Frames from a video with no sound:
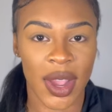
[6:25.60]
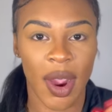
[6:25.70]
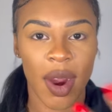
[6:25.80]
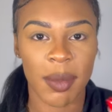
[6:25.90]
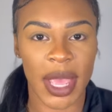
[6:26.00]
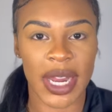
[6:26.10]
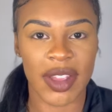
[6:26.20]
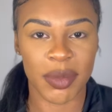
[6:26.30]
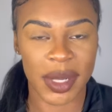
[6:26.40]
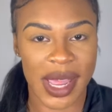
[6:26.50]
are made
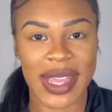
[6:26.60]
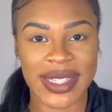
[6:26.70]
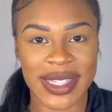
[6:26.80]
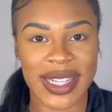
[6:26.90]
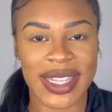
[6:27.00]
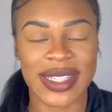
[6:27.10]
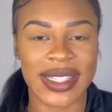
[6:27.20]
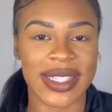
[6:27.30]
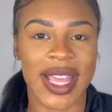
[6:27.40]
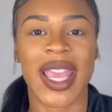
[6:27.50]
of plastic. It's
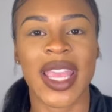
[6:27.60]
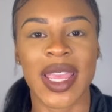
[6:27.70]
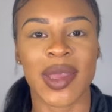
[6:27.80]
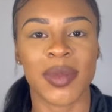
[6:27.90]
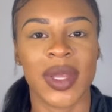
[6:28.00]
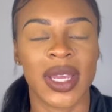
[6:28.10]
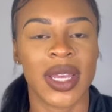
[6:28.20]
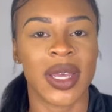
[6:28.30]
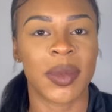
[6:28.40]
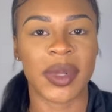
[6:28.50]
the same
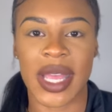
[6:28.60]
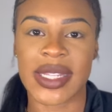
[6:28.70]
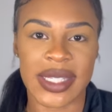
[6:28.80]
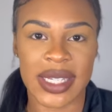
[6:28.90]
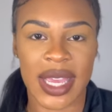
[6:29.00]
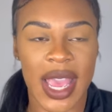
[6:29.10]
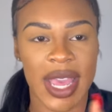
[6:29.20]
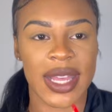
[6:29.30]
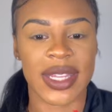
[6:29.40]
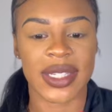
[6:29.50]
plastic
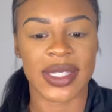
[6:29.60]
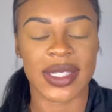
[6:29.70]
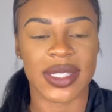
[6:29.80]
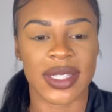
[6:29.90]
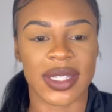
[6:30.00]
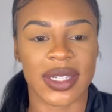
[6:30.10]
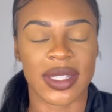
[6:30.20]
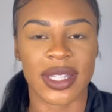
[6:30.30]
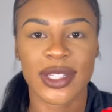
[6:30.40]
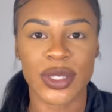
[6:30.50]
as
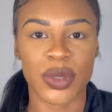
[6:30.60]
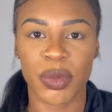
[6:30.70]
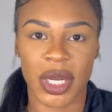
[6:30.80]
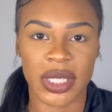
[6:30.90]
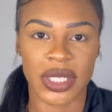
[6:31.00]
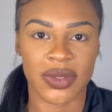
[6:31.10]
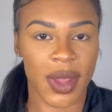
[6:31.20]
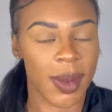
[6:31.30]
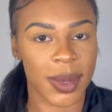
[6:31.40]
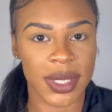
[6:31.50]
the toothbrush
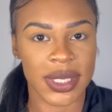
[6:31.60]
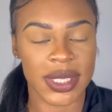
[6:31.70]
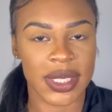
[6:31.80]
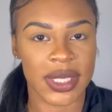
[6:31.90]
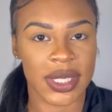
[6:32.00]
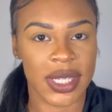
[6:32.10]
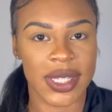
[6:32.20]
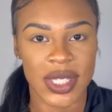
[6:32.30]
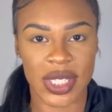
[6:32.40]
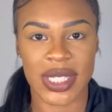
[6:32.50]
fibers.
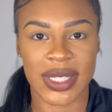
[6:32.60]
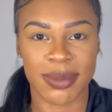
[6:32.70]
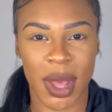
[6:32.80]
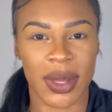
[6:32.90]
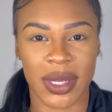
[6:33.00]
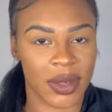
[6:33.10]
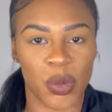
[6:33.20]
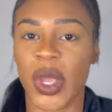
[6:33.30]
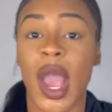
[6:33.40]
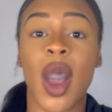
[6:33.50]
It's just smaller.
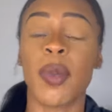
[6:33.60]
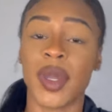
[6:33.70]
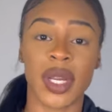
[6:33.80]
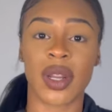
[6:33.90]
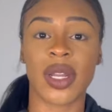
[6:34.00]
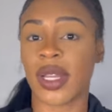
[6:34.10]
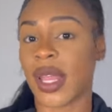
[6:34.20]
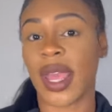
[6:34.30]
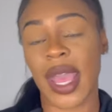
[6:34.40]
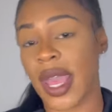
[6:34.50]
We all put it on there
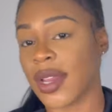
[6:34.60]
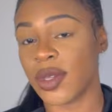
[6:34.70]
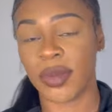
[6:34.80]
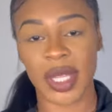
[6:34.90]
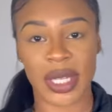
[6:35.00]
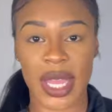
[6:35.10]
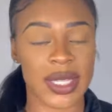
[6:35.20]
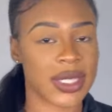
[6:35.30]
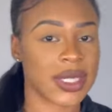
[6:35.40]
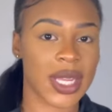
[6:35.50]
like, hey, I do mink
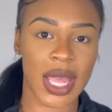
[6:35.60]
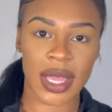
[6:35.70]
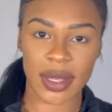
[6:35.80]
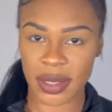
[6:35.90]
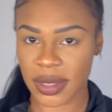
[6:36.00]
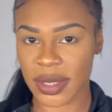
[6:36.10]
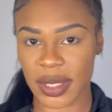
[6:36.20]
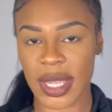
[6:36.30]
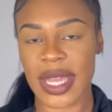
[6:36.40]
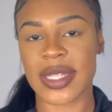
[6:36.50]
lashes. Like,
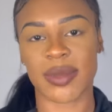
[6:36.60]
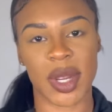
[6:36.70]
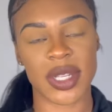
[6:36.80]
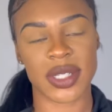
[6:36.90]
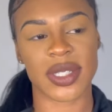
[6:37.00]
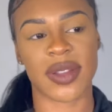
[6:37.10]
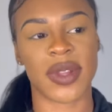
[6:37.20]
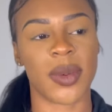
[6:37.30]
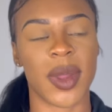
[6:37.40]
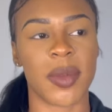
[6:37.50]
yes, market yourself
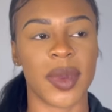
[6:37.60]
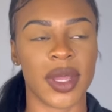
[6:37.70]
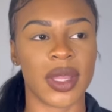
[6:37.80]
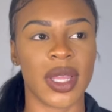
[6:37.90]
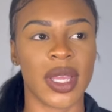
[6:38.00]
that way, but